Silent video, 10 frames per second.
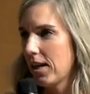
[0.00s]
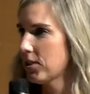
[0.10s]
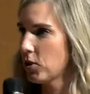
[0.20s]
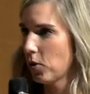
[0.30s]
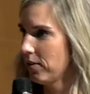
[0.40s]
It's
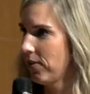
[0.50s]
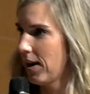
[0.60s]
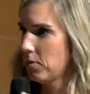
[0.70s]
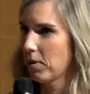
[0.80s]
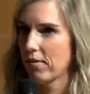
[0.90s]
totally fine.
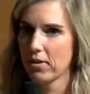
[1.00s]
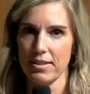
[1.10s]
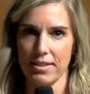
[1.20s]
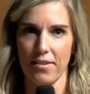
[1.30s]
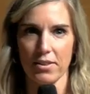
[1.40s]
Whatever. He's
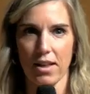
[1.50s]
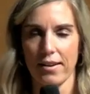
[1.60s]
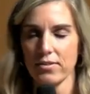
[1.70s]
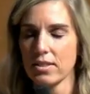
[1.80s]
saving lives.